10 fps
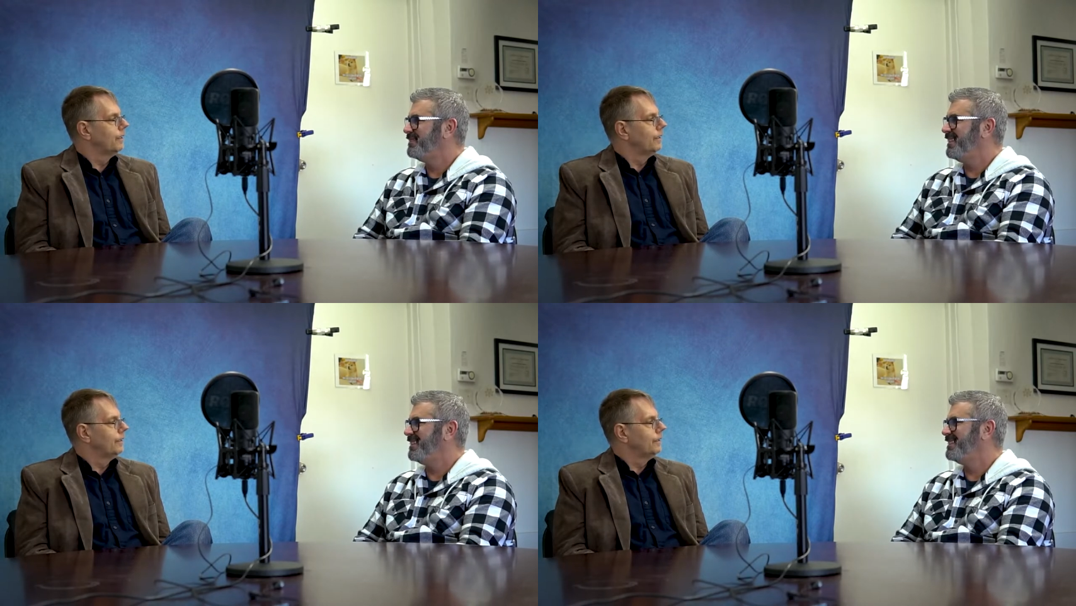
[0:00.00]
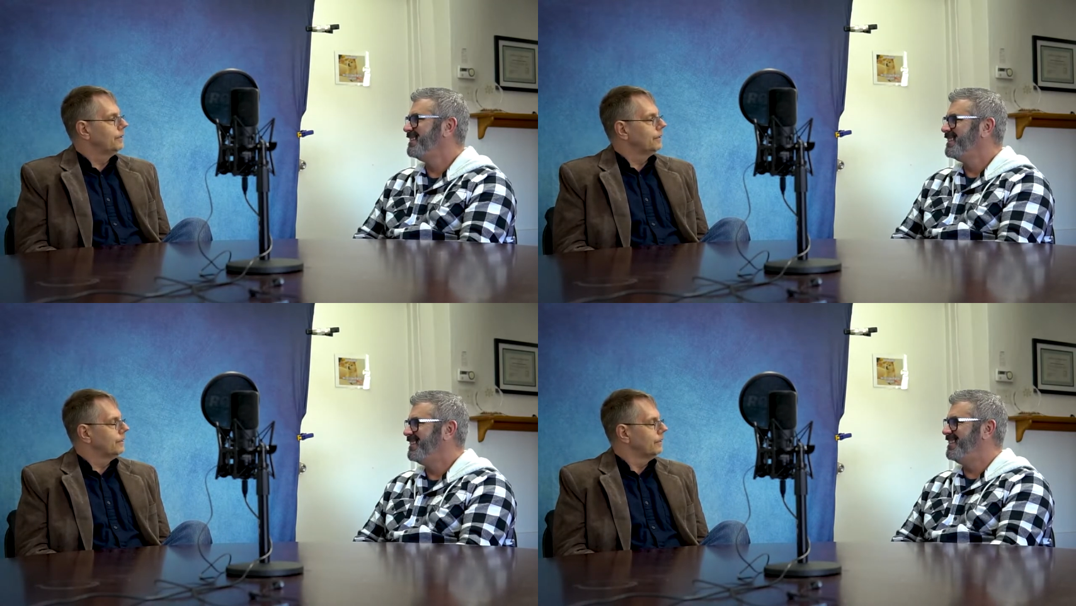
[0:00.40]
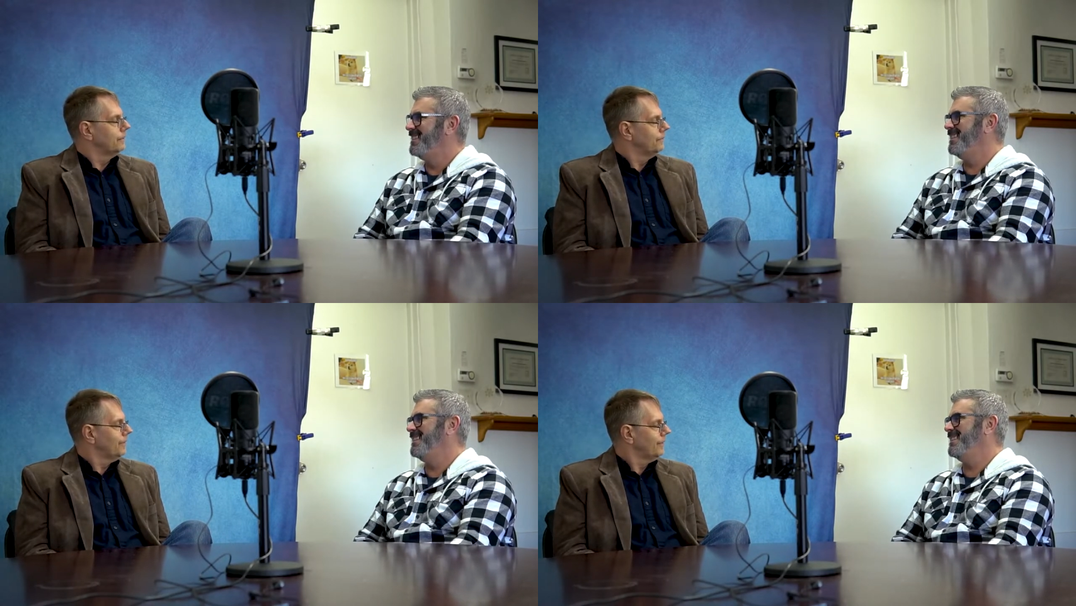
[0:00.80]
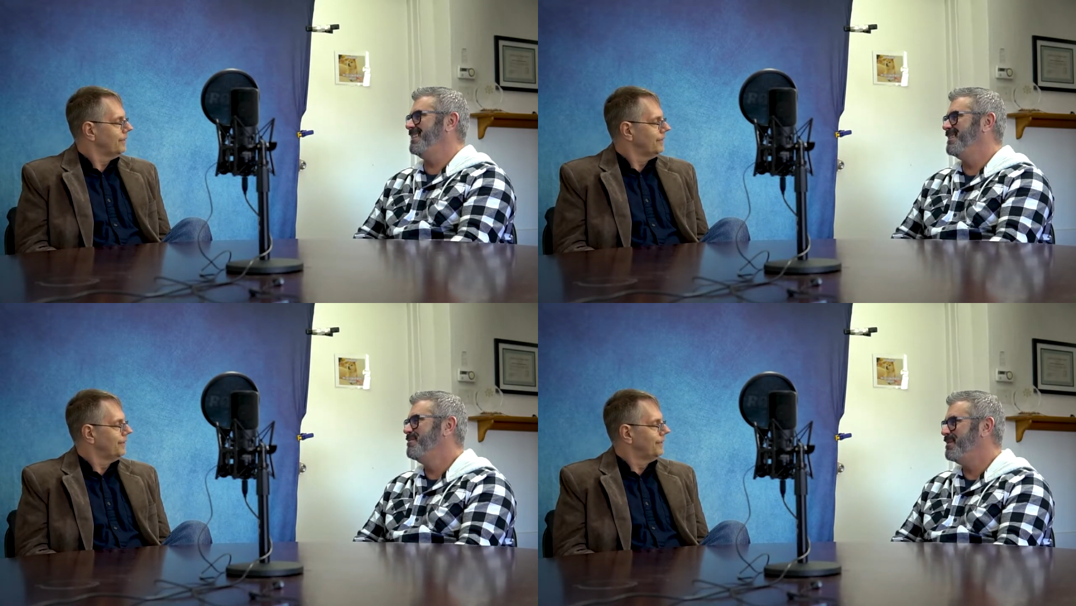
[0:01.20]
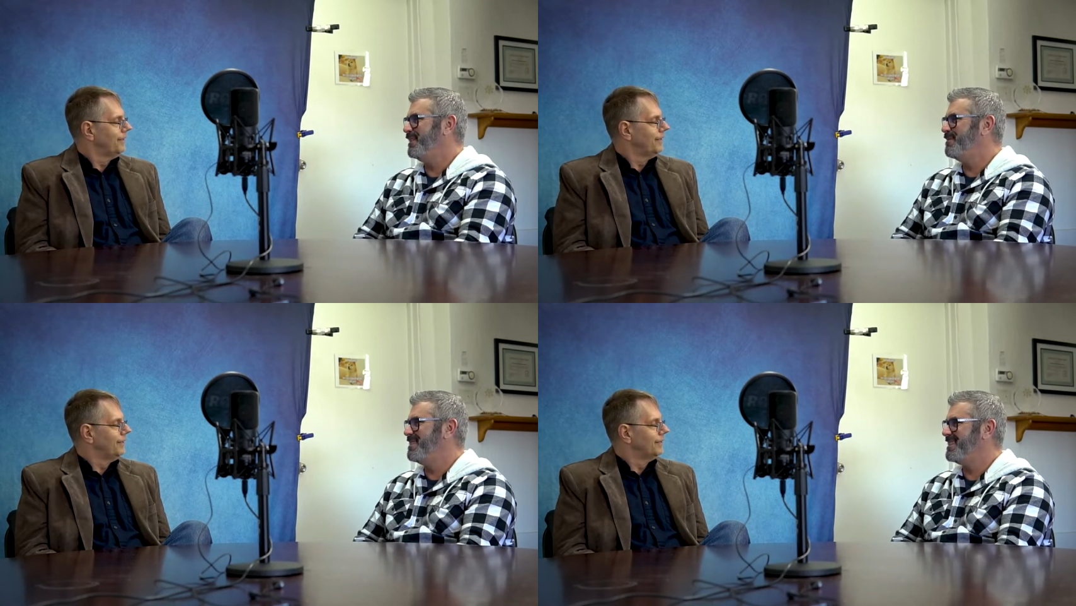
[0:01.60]
Speaker 1: Yeah. Yeah.
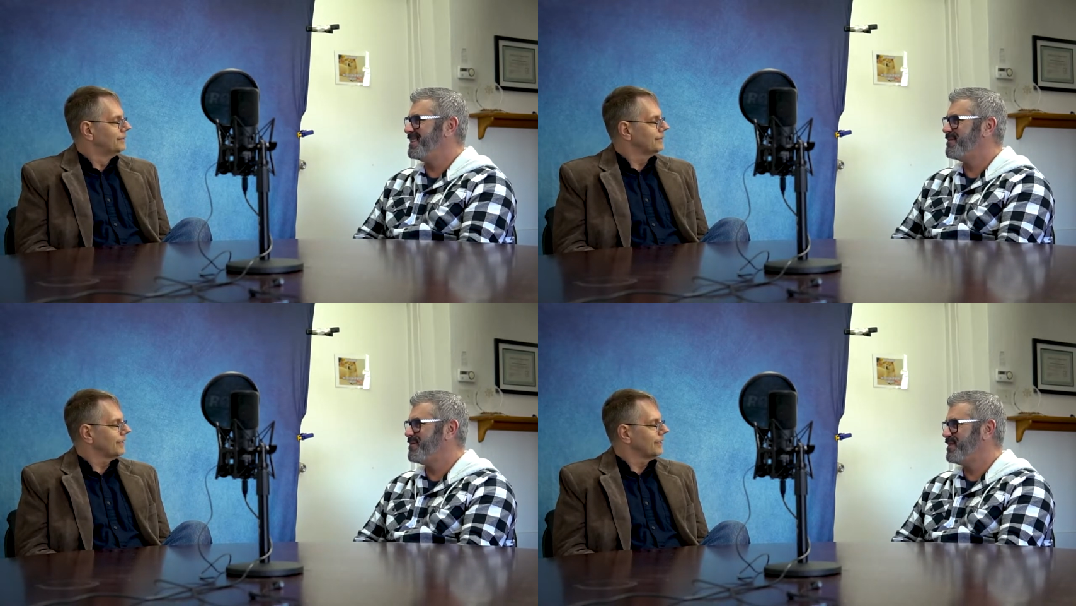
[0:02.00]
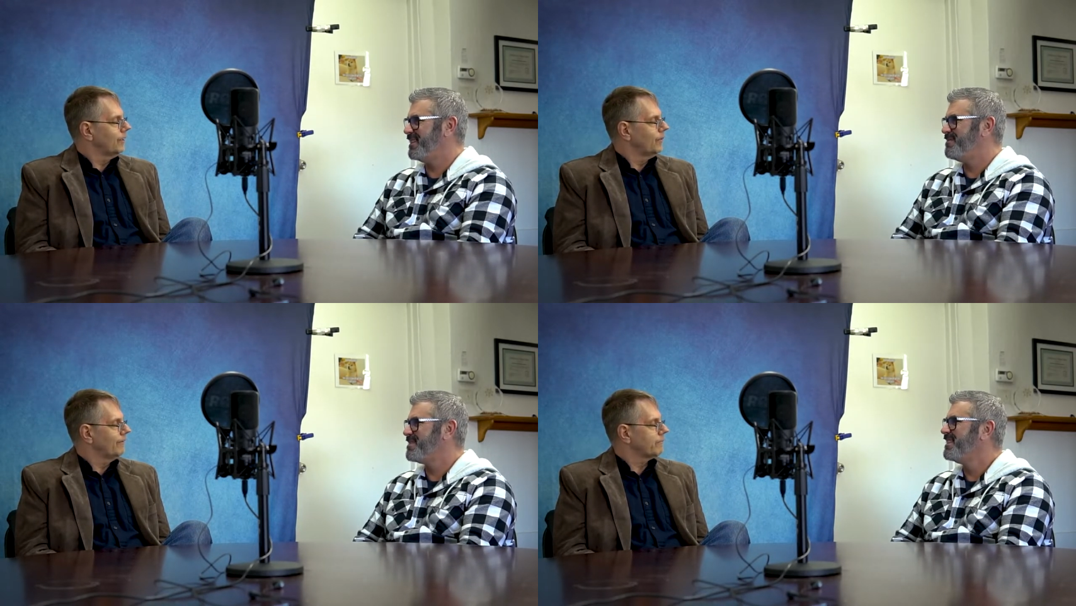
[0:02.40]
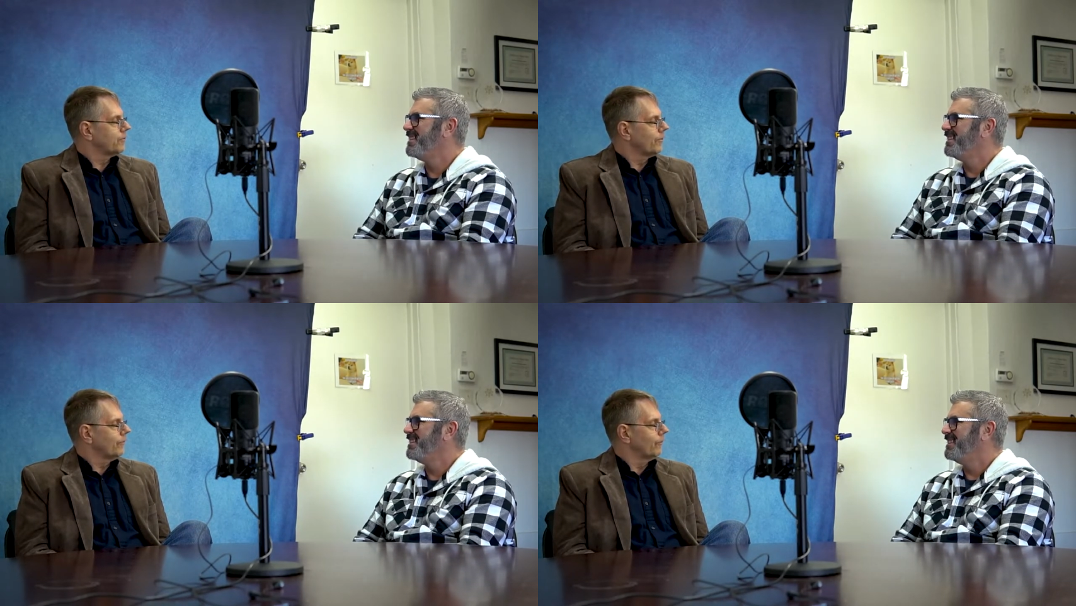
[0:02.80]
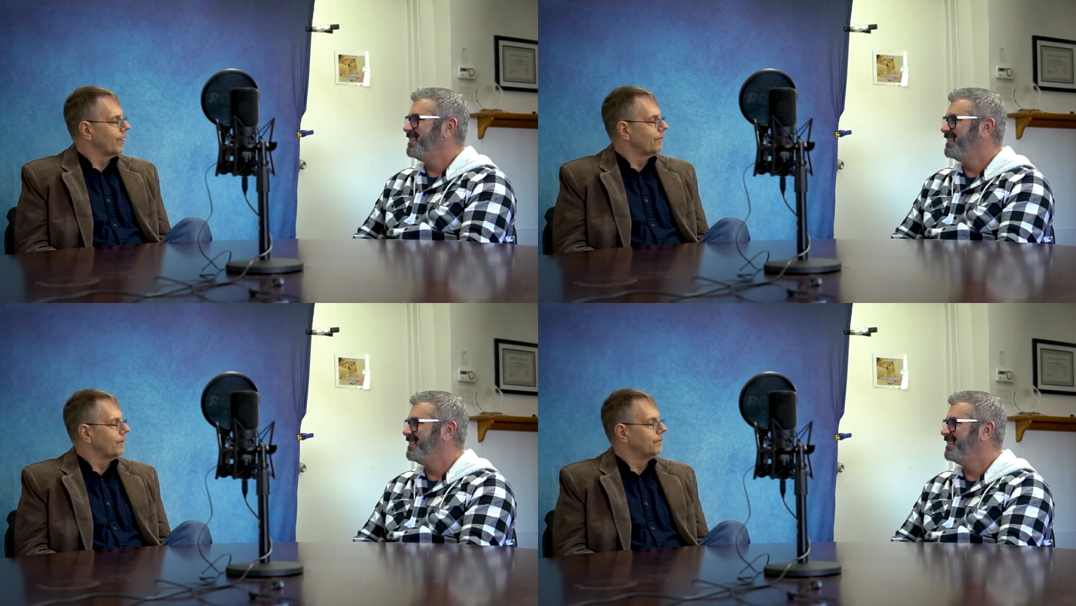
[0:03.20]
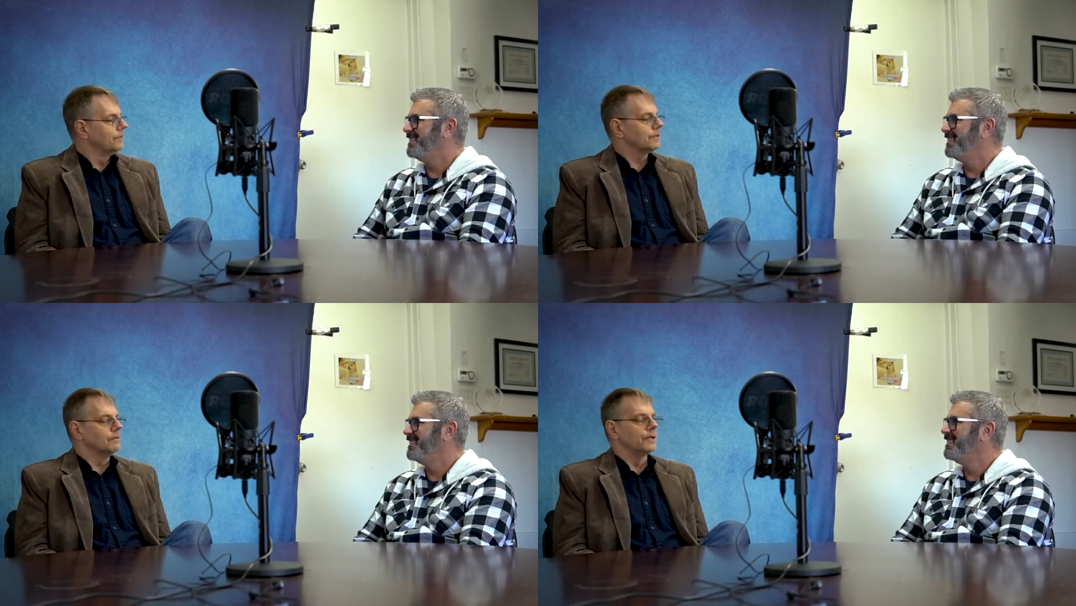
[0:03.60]
Been there myself. I was like, hey, we have a program,
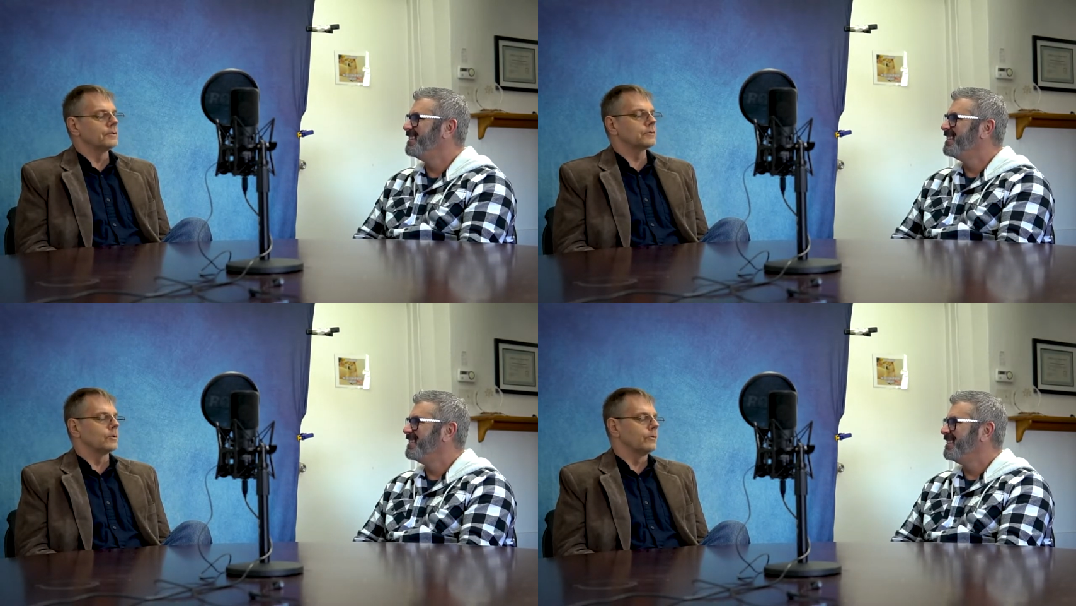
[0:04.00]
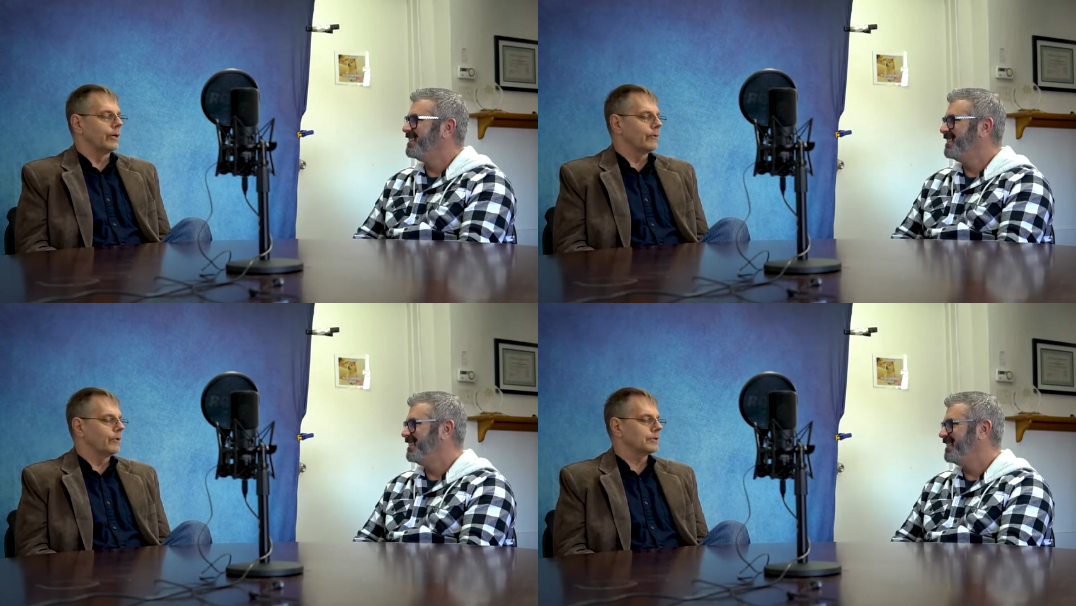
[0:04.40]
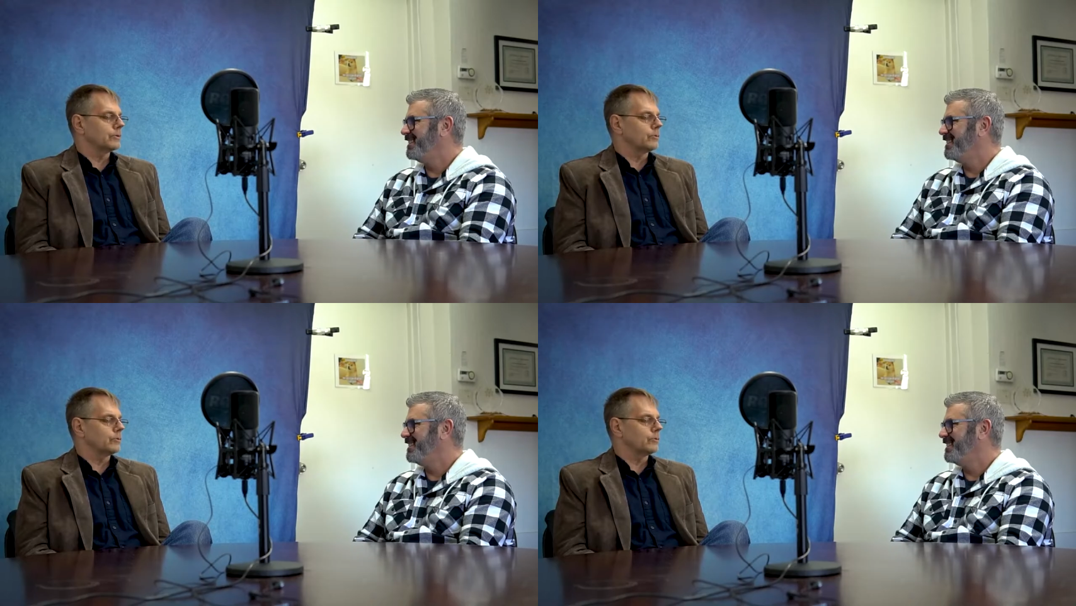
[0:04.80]
and there's a liquor store right across the